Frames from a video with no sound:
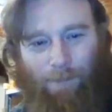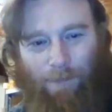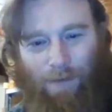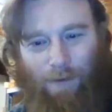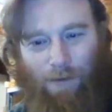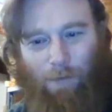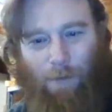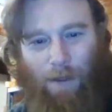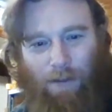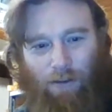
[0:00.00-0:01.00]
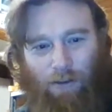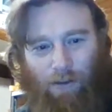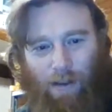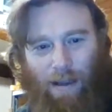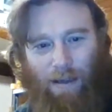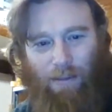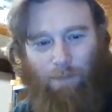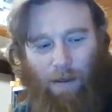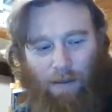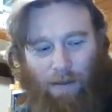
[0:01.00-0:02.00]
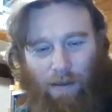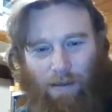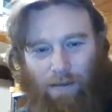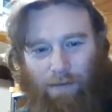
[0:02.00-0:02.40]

you picked your class based on,